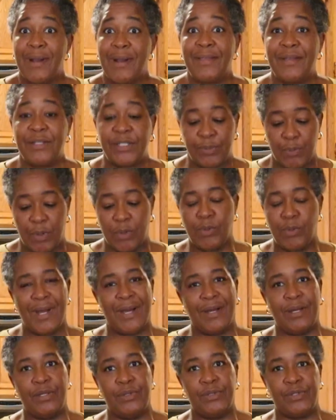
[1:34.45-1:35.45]
Now this one, we're
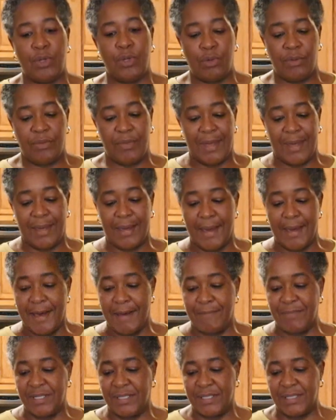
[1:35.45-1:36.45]
not going to use the whole thing.
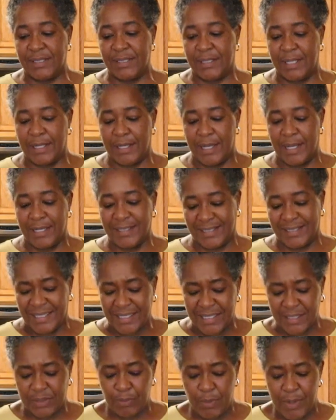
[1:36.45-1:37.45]
This is a
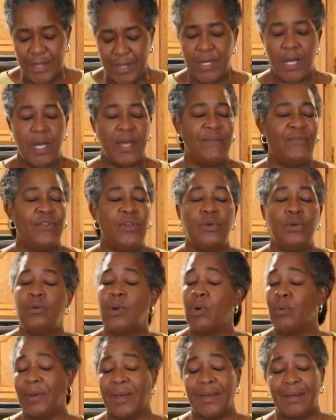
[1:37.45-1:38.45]
seedless one. If you
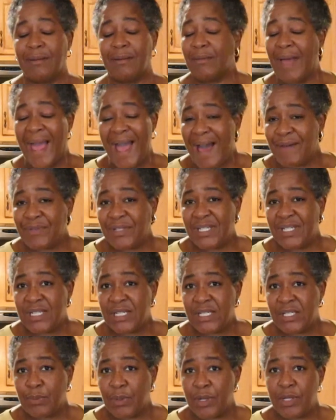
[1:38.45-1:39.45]
don't have a
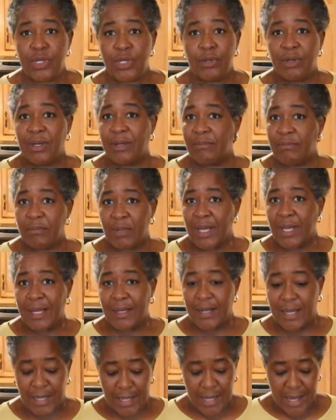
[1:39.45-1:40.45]
seedless one, you can get
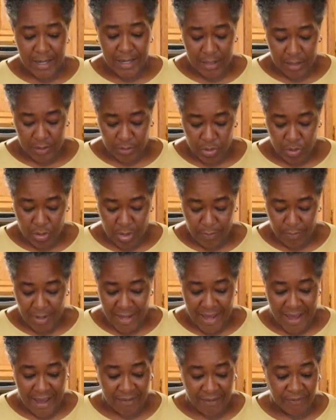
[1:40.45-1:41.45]
any kind of cucumber you
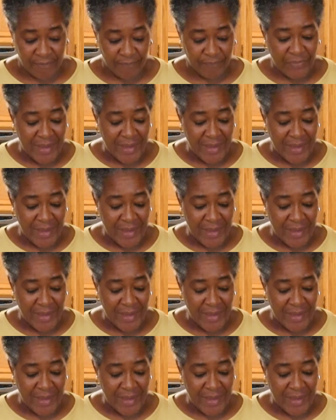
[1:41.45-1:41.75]
have.